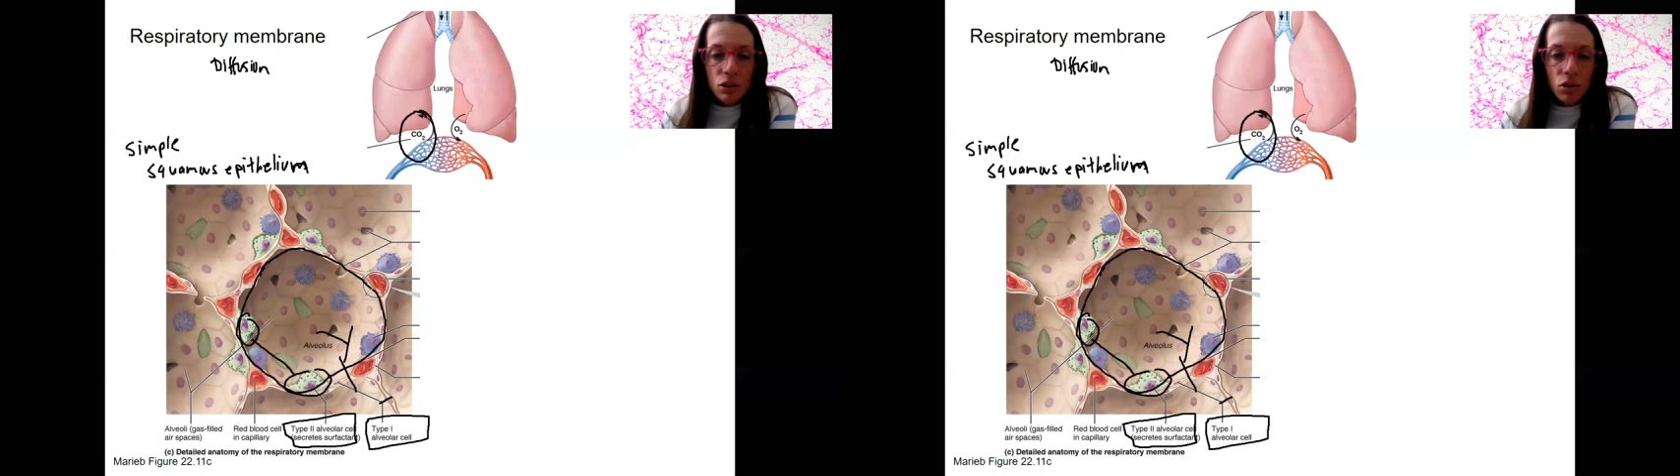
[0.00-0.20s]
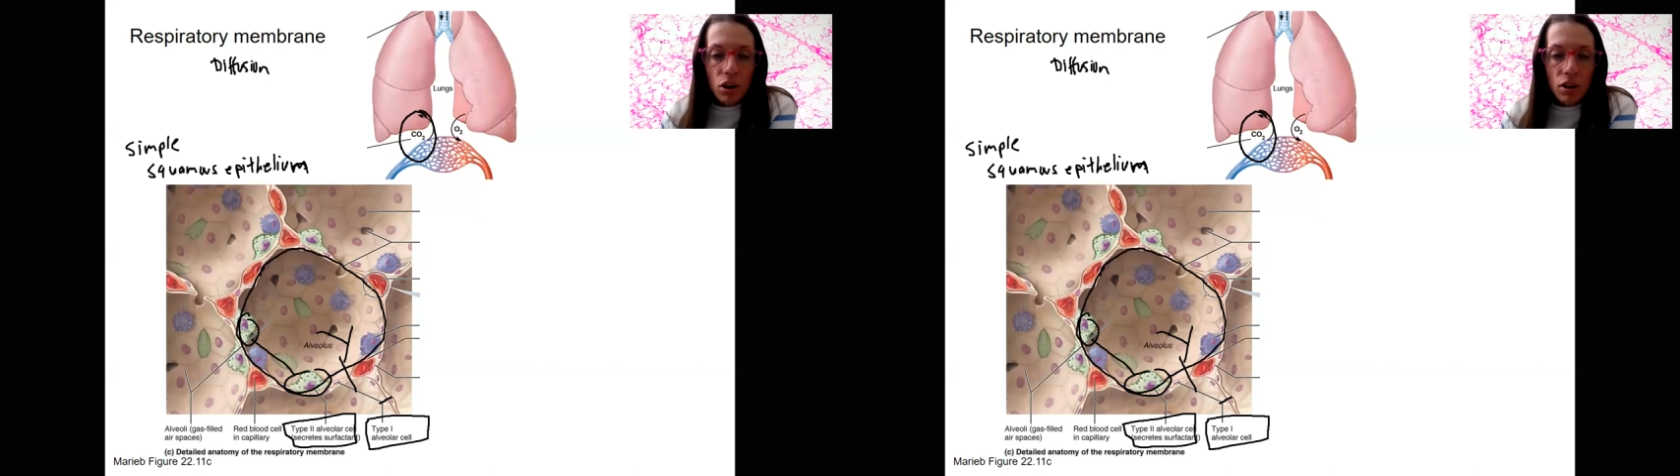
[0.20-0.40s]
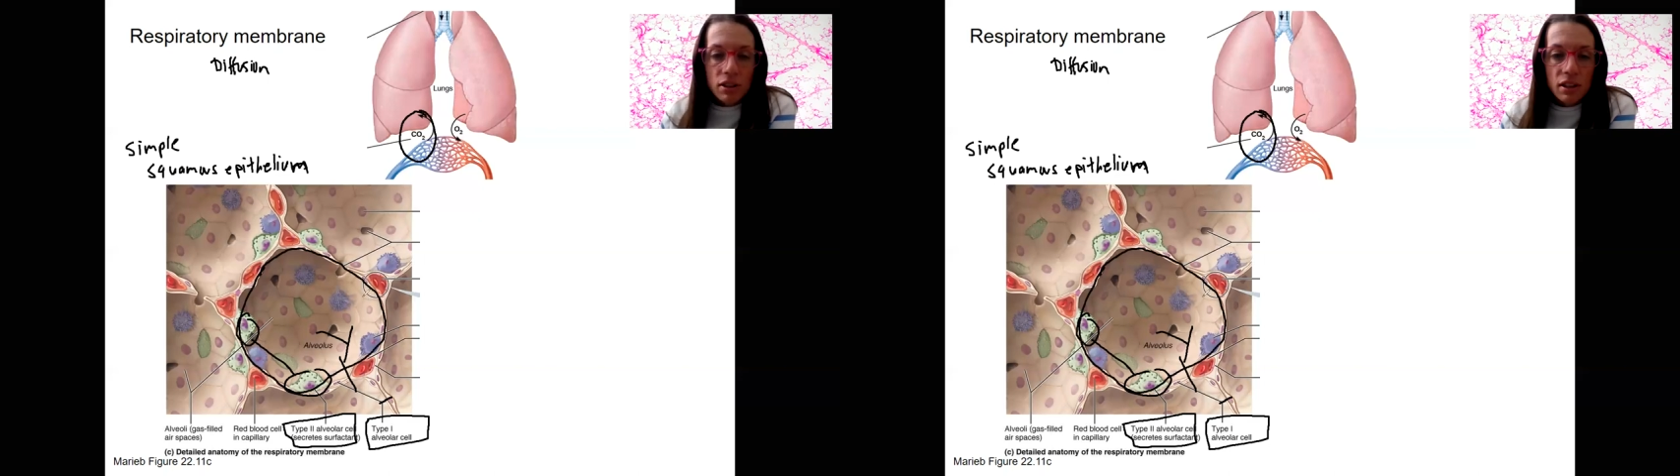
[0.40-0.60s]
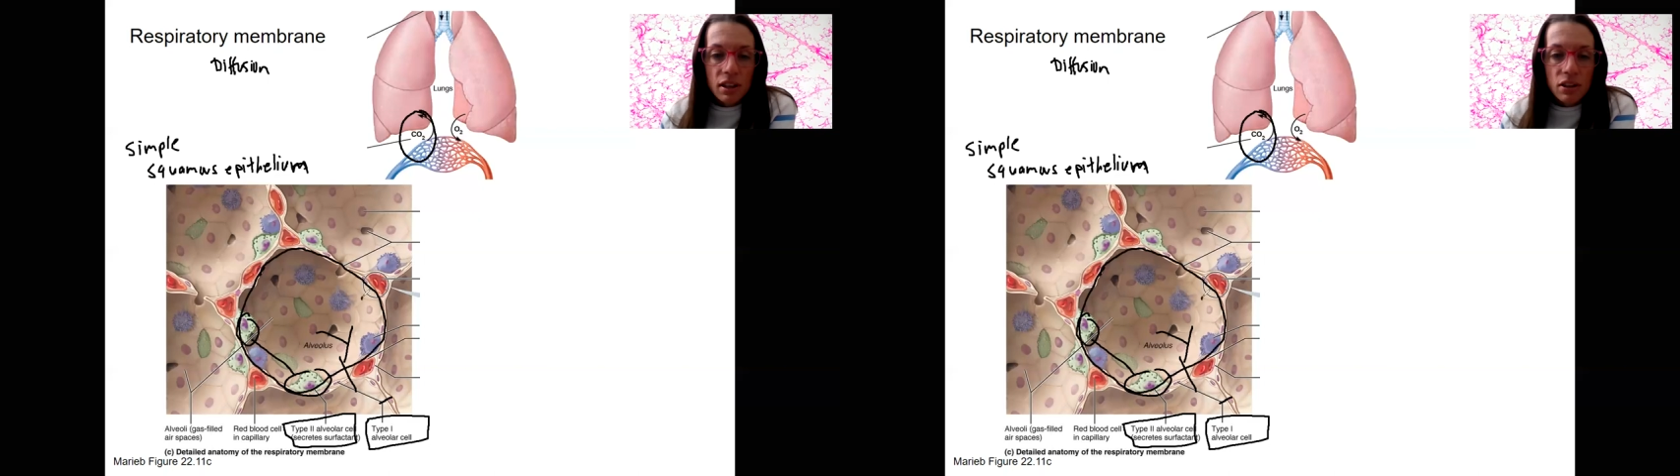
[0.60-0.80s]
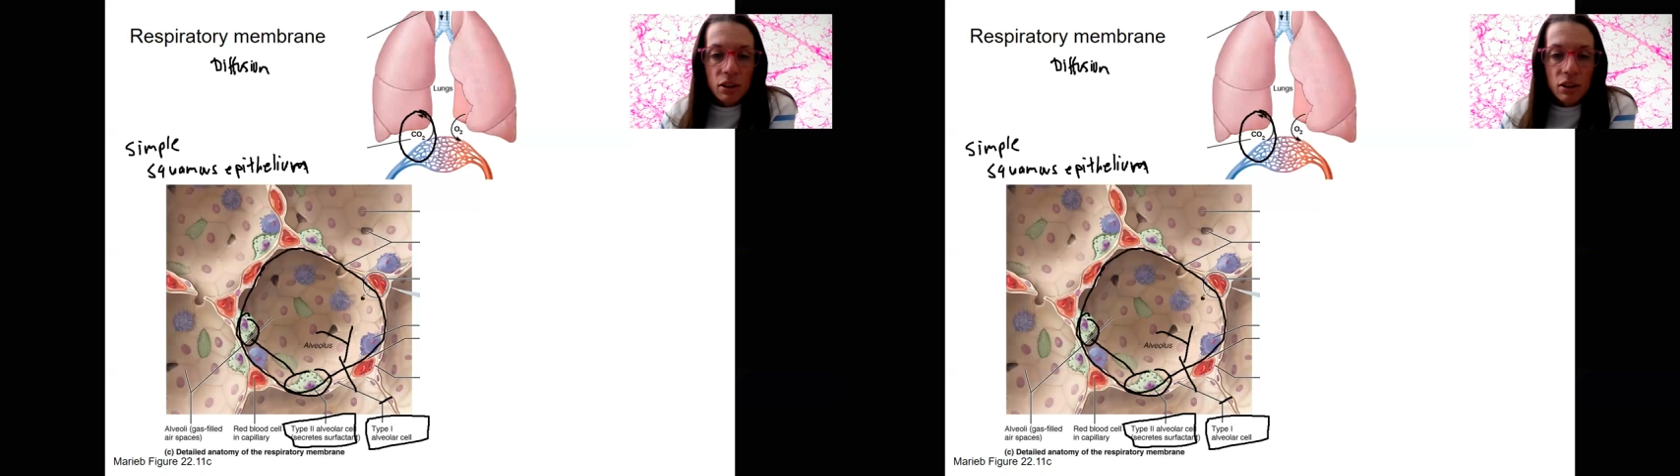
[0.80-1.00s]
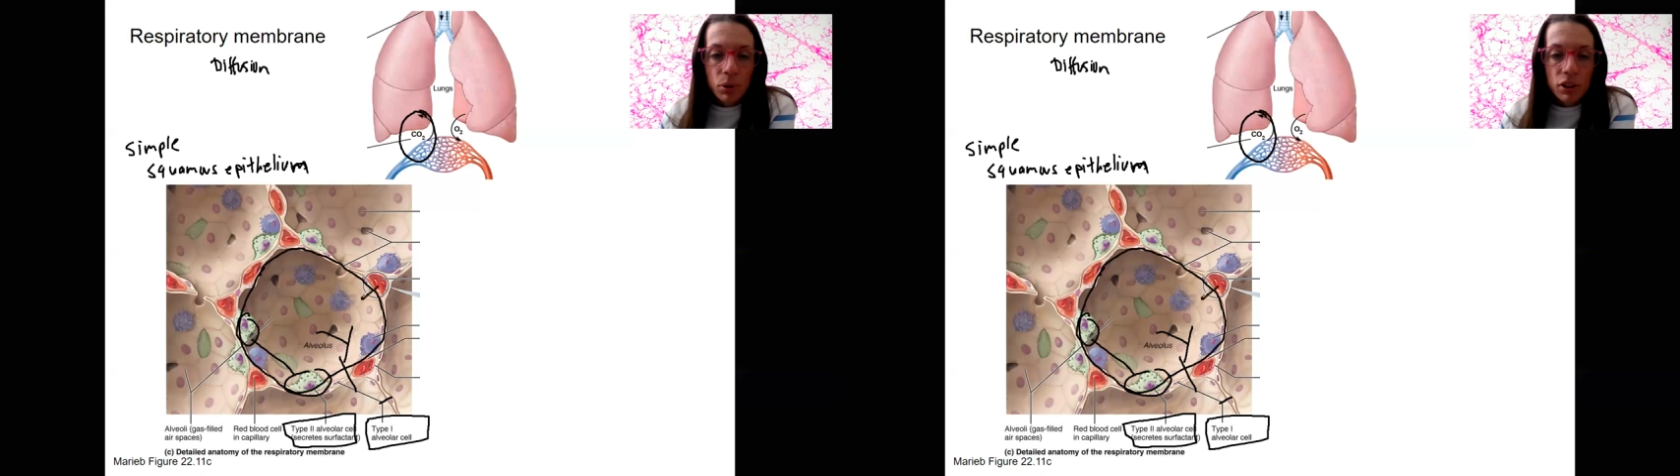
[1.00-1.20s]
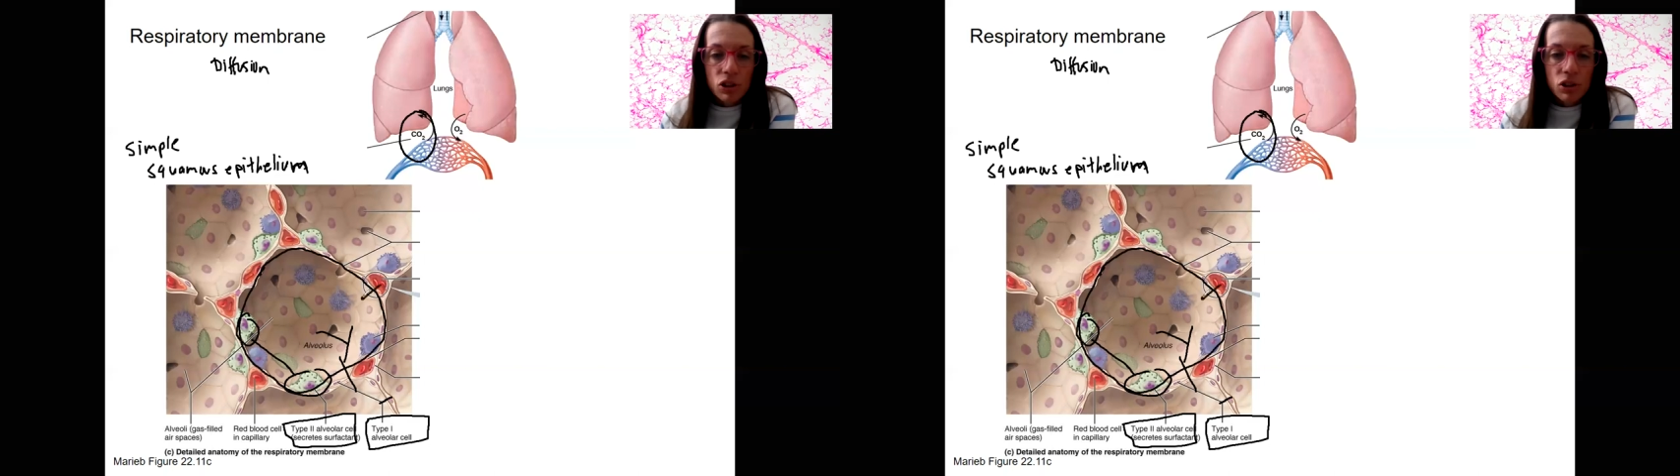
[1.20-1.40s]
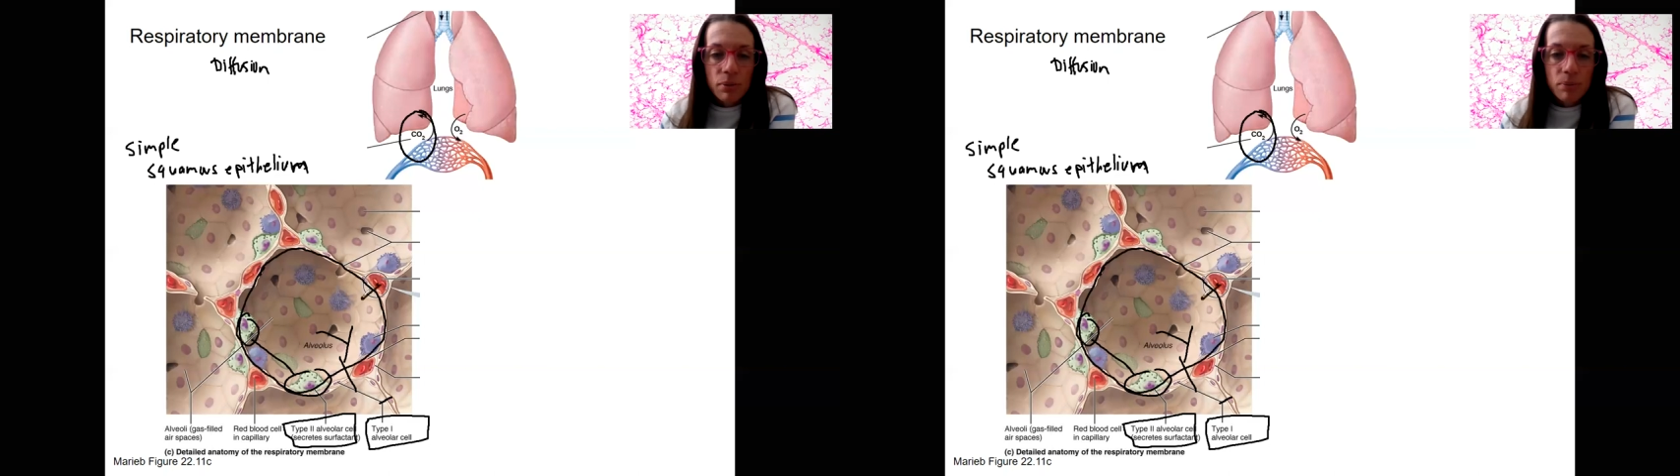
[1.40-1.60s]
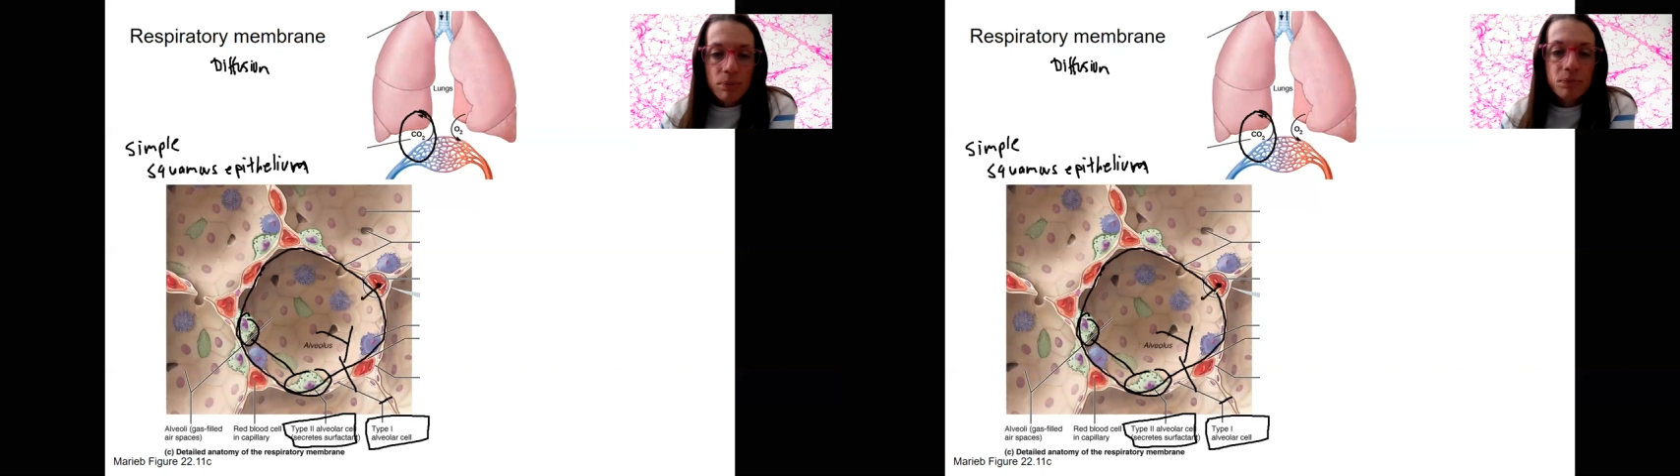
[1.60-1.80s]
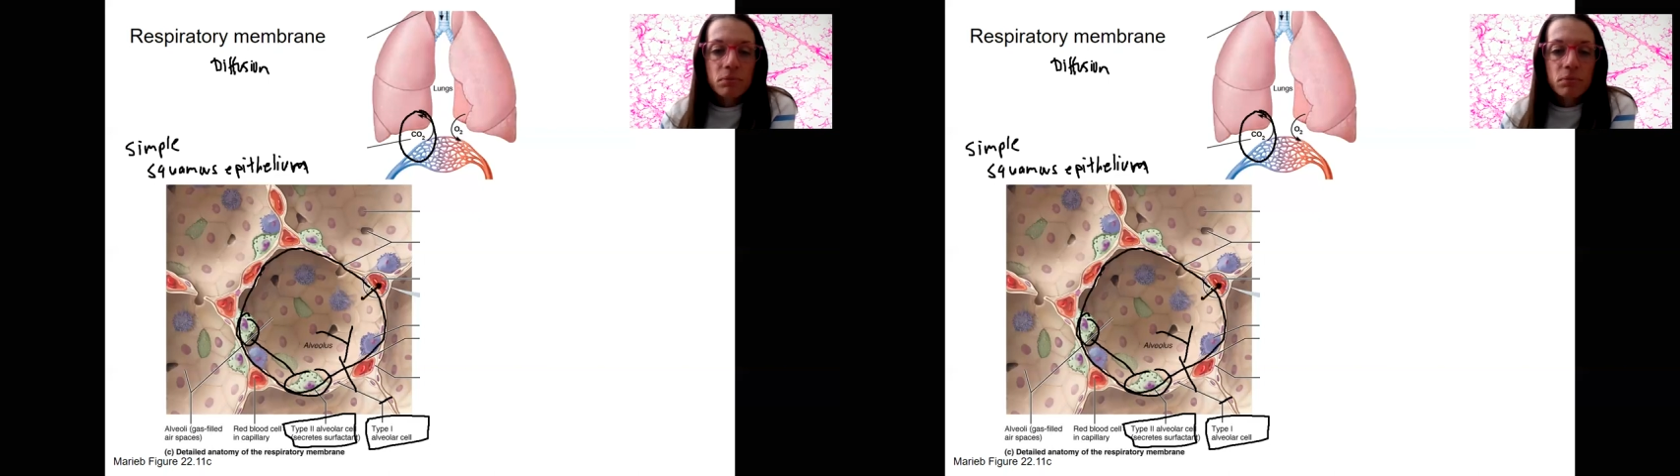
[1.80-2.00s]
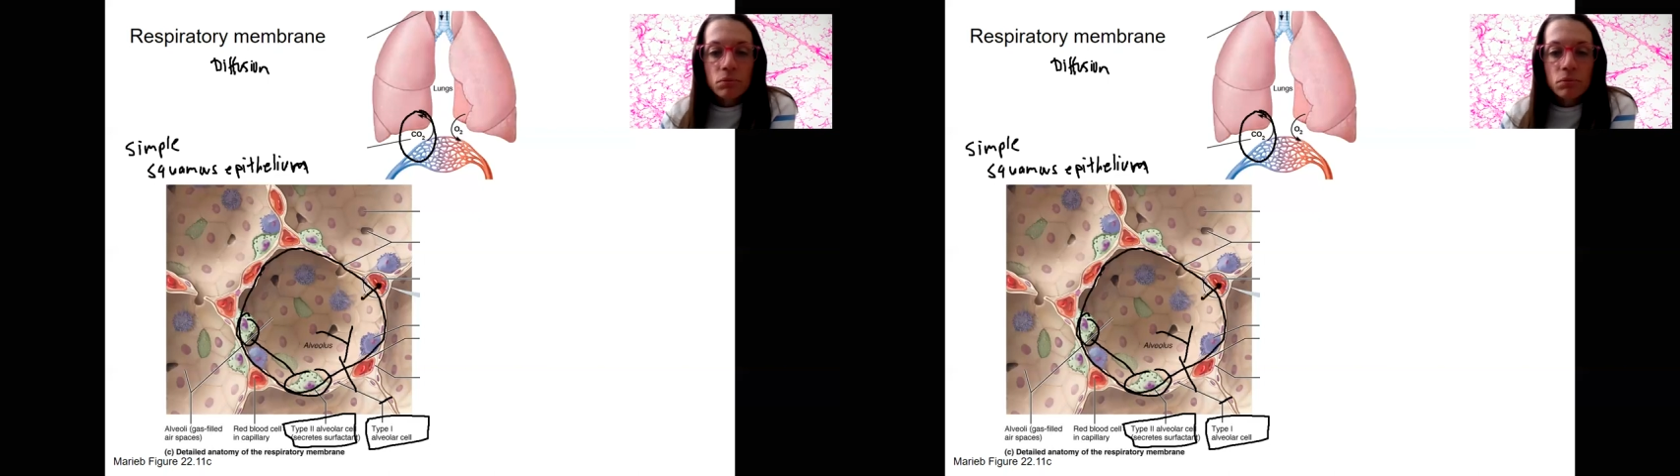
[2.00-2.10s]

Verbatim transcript: to cross into the bloodstream